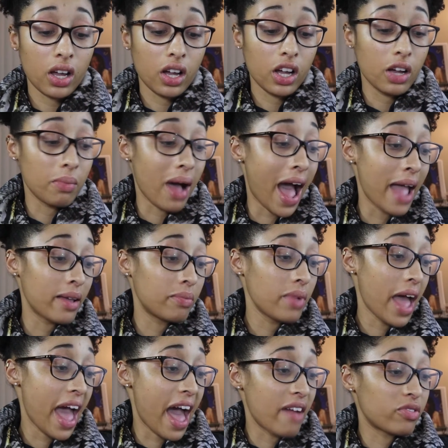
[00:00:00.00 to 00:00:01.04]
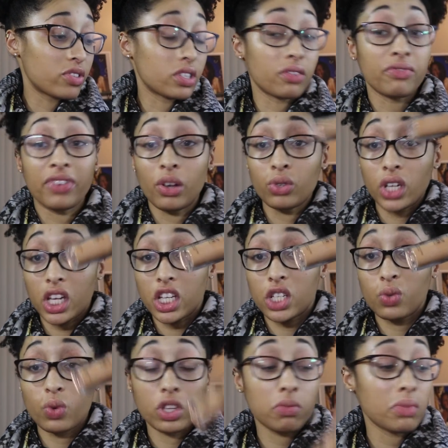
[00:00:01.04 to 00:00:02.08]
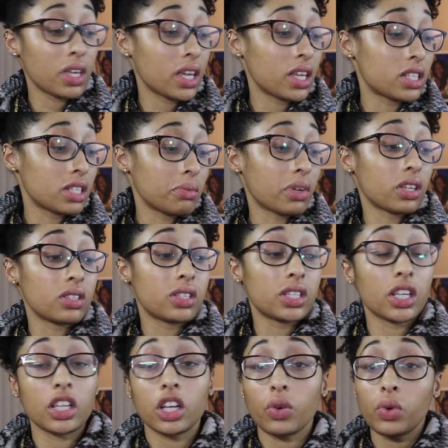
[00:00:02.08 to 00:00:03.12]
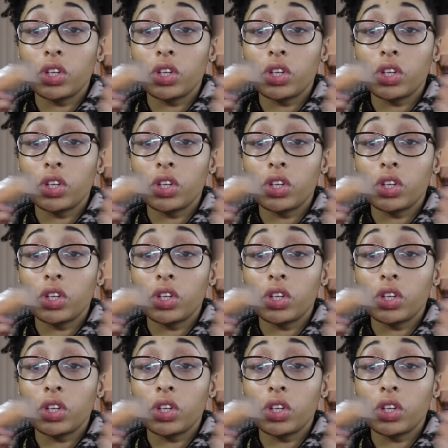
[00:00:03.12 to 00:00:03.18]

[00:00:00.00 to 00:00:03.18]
I have some foundation with me and some concealer.